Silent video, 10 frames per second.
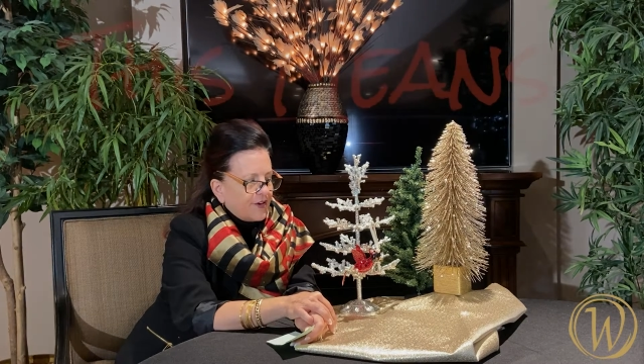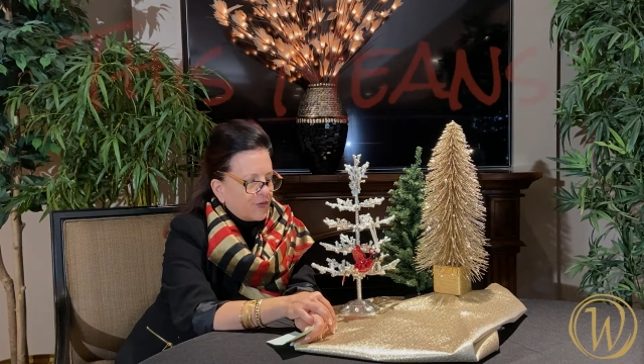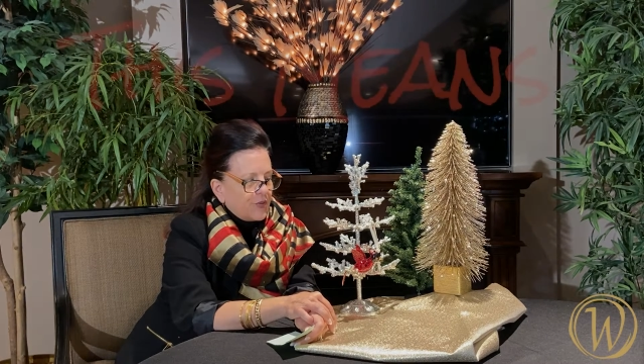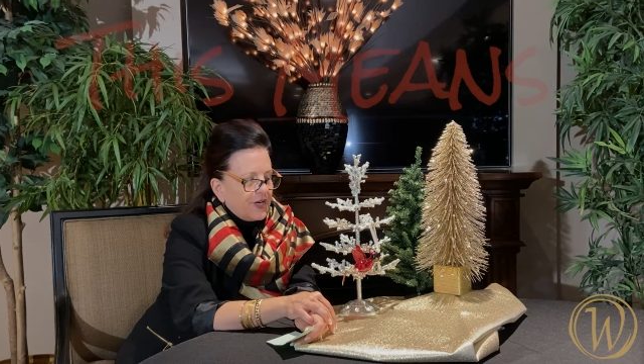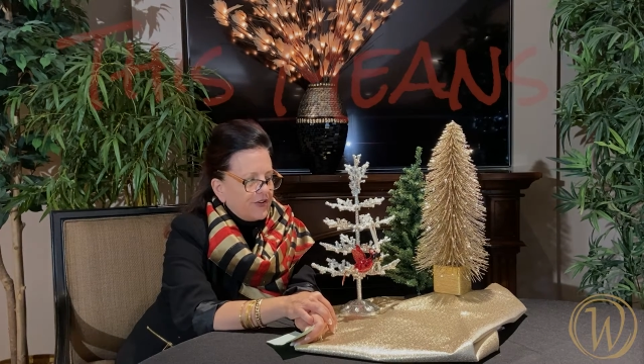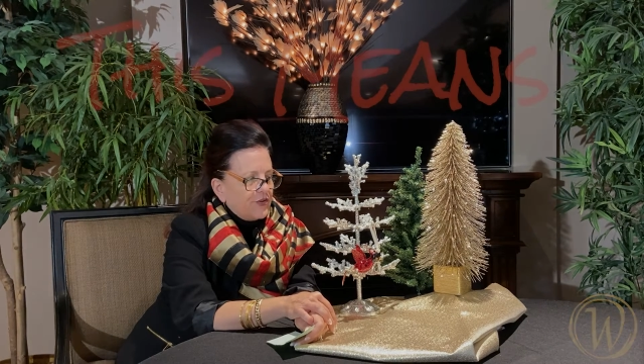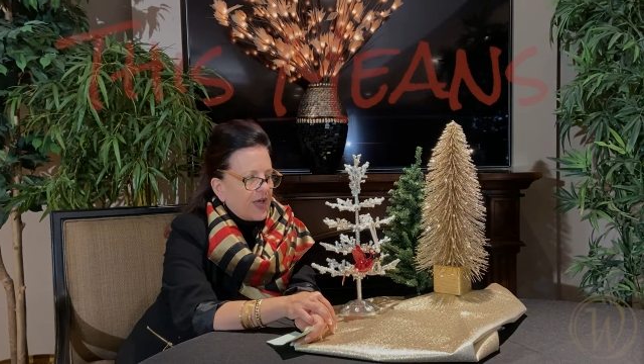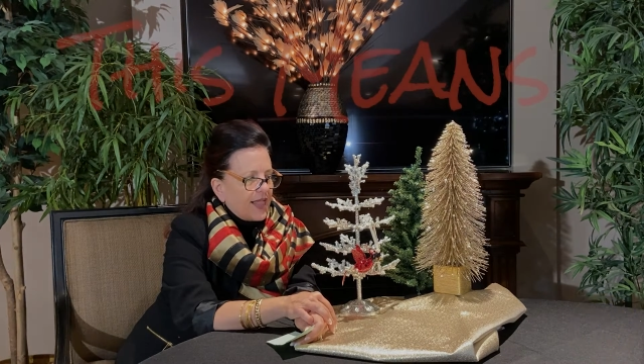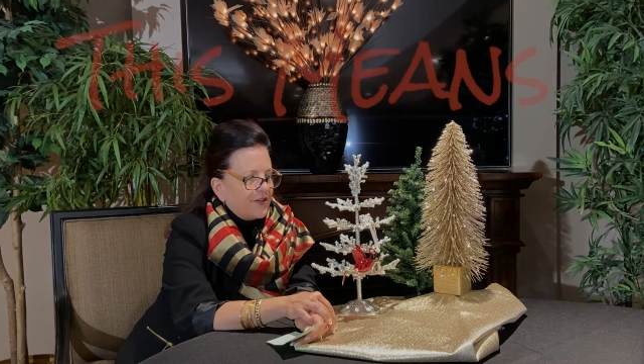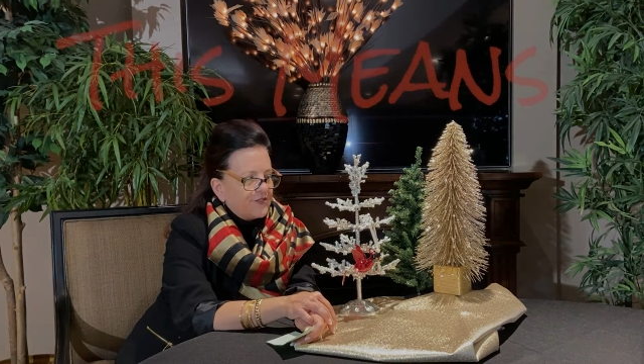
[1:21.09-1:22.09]
are
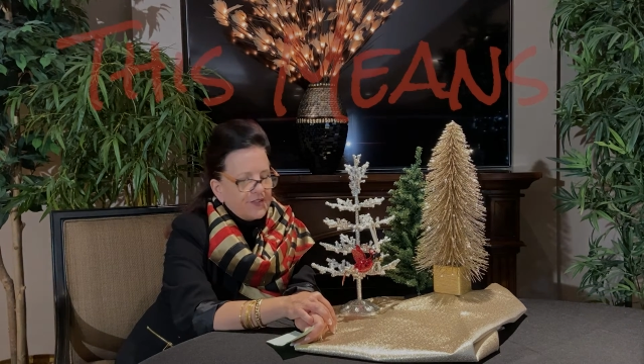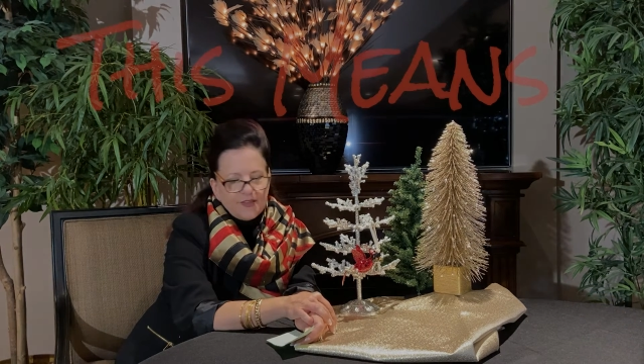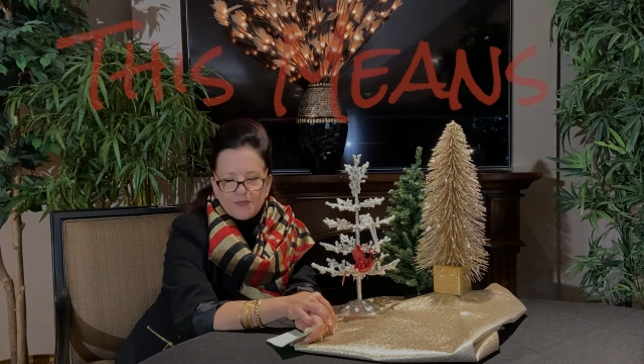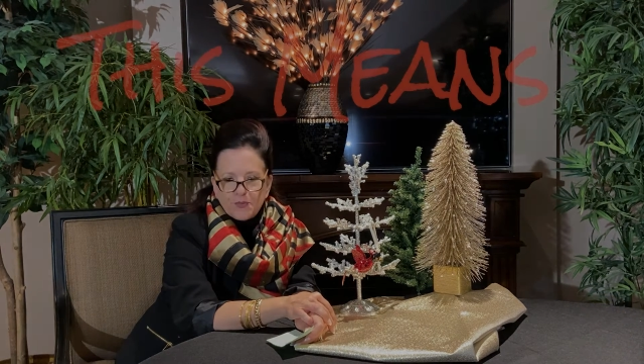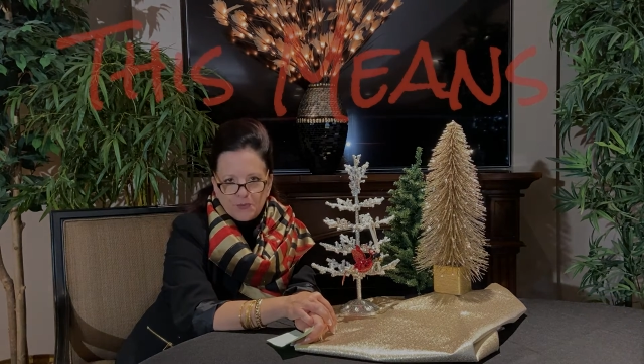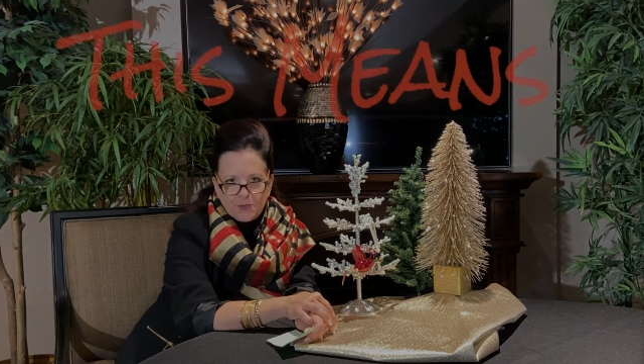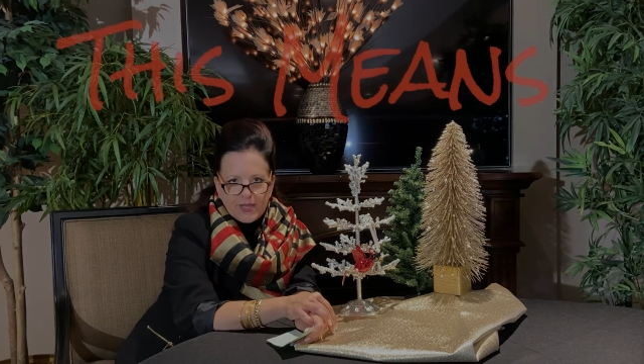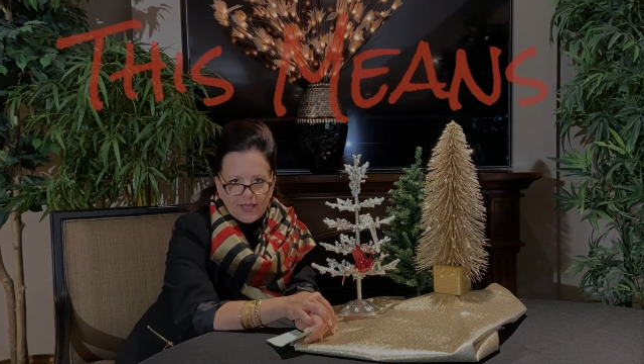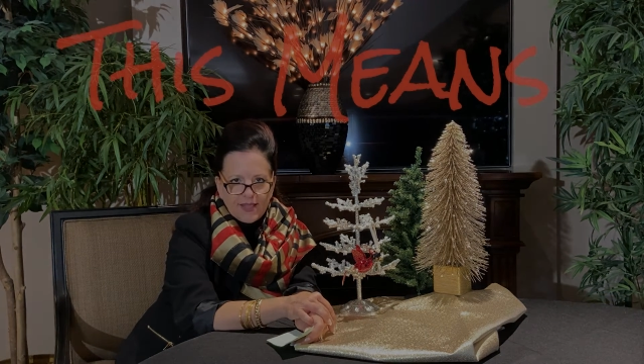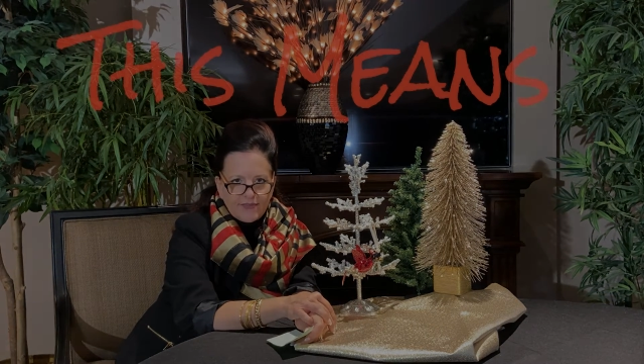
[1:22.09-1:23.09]
$22, and this one will be
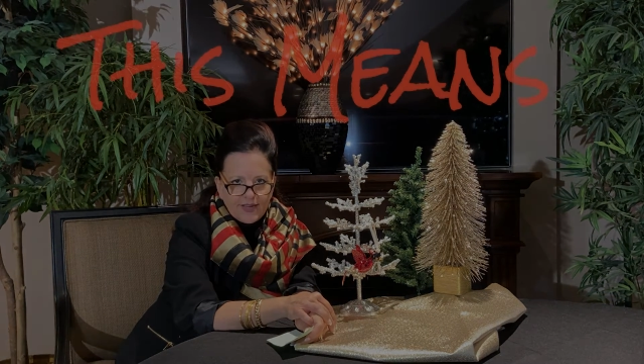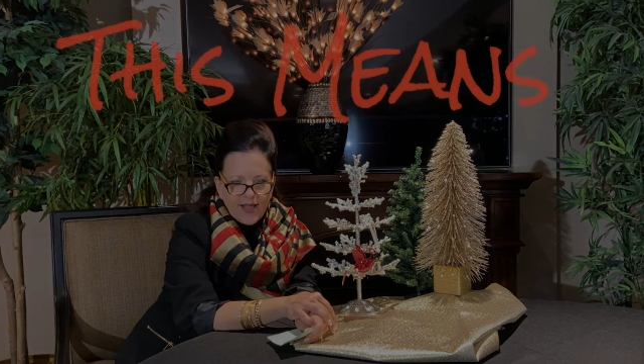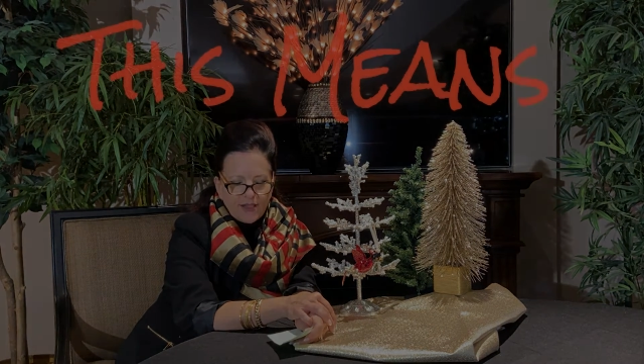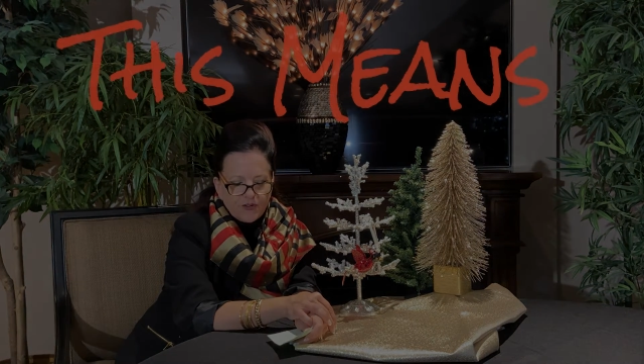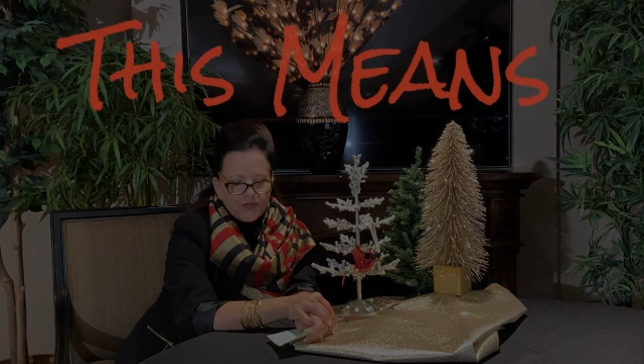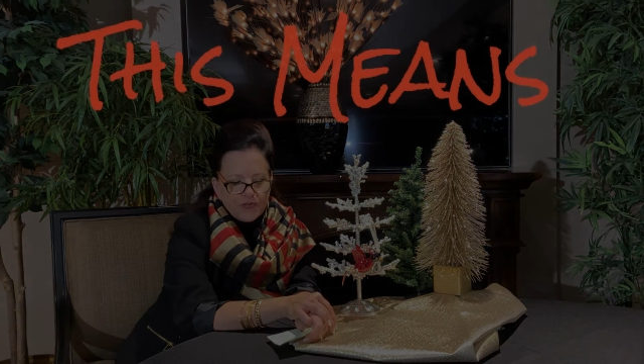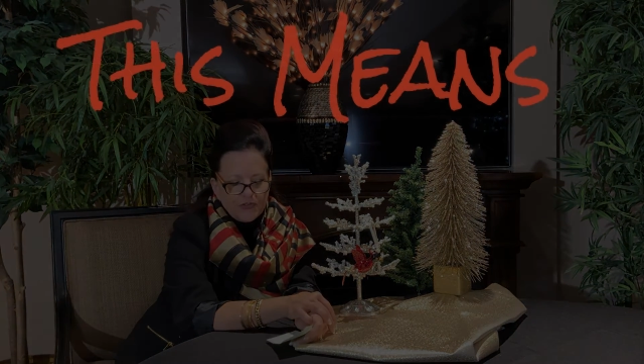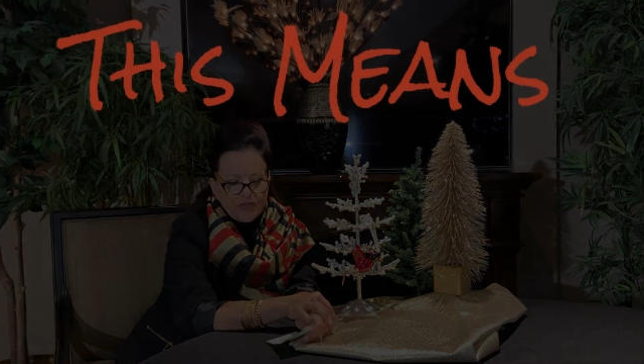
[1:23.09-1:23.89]
$11 for